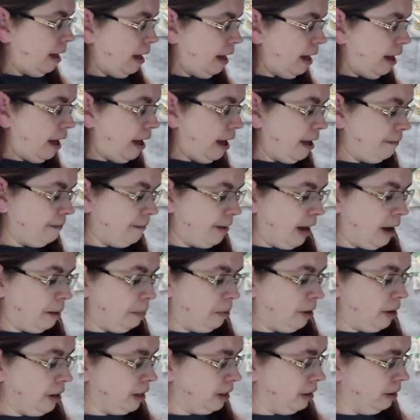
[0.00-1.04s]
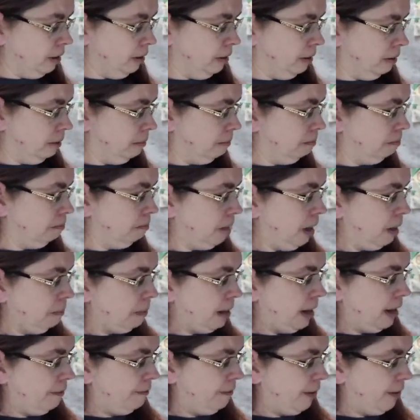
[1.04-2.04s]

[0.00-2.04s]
A fabric, my B